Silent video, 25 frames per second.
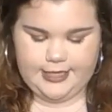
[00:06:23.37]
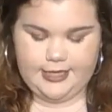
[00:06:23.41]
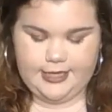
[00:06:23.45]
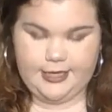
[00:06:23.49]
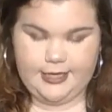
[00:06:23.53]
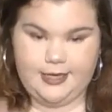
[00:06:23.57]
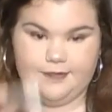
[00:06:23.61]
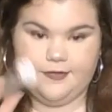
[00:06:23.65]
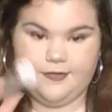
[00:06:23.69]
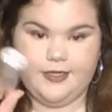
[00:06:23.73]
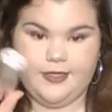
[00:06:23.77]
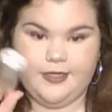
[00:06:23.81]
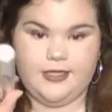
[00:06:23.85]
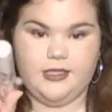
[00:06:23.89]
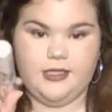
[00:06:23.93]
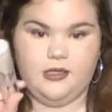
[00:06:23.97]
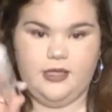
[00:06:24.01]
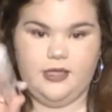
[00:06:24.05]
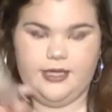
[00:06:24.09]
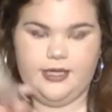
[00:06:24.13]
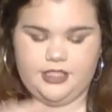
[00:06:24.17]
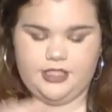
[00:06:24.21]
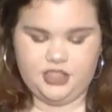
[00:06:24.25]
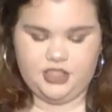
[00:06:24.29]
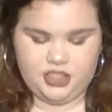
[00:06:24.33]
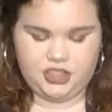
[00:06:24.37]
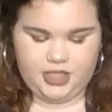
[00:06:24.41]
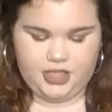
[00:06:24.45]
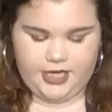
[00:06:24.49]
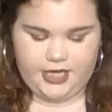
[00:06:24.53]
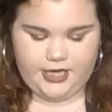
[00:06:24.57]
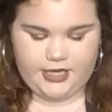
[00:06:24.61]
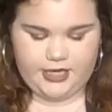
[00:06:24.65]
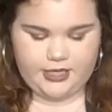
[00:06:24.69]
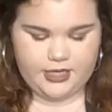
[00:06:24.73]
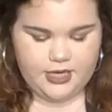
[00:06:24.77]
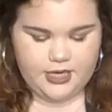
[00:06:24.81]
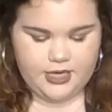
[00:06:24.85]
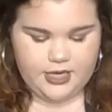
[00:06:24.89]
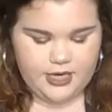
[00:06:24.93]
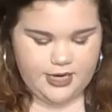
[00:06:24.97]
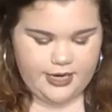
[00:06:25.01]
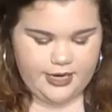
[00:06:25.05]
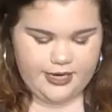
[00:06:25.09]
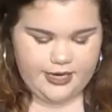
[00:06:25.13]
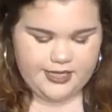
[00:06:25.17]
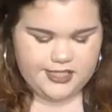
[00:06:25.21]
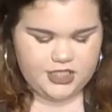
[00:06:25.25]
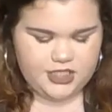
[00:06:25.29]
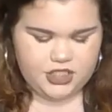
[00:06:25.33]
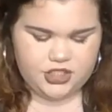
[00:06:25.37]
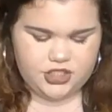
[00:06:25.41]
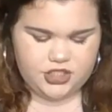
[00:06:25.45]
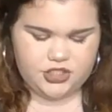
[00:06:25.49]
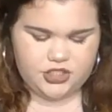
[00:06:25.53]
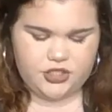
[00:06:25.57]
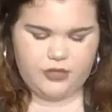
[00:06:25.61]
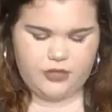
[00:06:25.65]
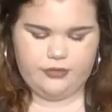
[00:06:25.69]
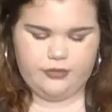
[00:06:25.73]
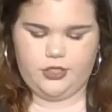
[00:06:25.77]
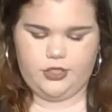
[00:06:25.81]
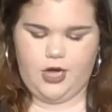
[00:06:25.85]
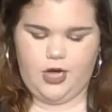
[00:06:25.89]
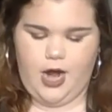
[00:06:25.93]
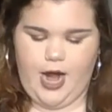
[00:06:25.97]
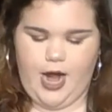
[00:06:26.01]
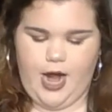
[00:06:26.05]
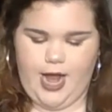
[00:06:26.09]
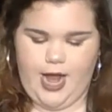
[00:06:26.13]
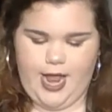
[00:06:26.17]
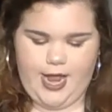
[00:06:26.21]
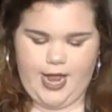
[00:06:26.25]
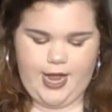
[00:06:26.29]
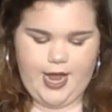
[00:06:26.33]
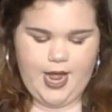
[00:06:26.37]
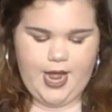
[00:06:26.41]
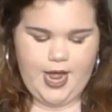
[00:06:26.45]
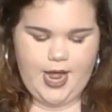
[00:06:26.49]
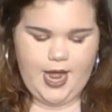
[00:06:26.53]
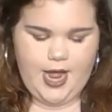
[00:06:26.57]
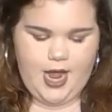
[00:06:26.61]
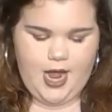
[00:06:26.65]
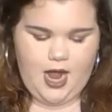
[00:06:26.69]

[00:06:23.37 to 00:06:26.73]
and I have it in the lightest shade. It's just so drying.